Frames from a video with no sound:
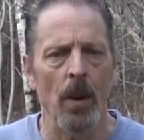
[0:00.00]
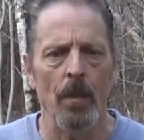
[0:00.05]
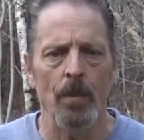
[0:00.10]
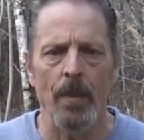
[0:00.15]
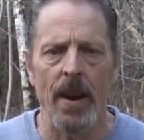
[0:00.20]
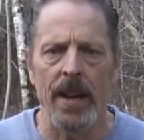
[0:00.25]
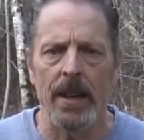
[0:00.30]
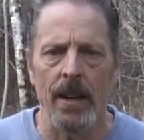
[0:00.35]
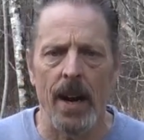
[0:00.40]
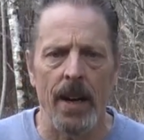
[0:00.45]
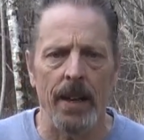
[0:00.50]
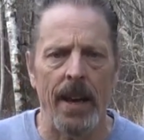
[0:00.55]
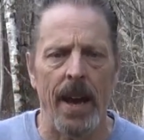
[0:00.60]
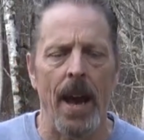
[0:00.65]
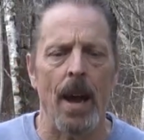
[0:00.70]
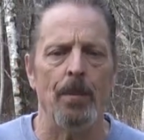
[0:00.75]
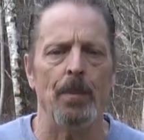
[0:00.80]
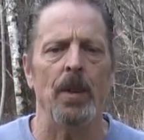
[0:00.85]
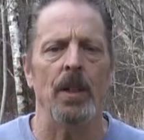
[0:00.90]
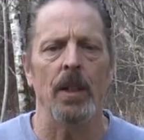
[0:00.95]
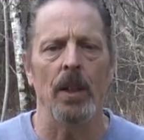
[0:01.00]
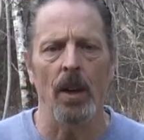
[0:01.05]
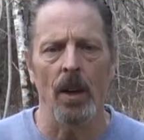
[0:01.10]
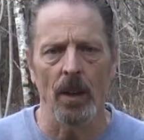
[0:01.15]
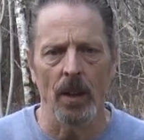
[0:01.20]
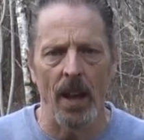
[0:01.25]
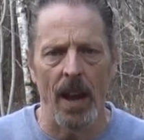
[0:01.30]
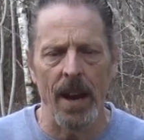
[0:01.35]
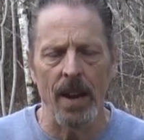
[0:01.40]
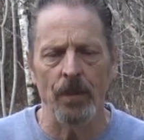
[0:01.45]
It may not happen in
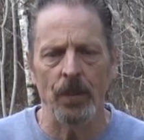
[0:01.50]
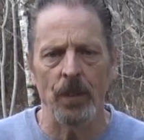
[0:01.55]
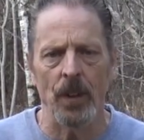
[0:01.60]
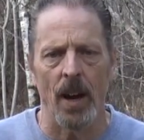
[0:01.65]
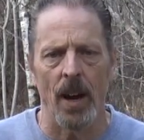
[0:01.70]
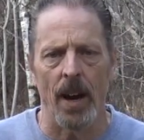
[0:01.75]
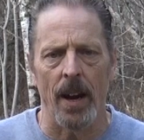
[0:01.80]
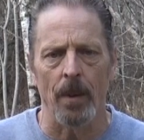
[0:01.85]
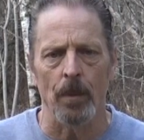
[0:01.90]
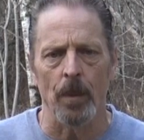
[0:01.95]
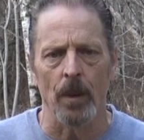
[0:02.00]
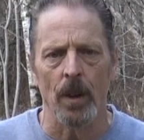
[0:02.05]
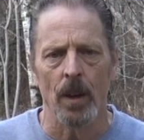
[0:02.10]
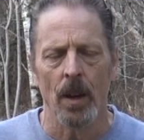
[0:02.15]
our lifetime,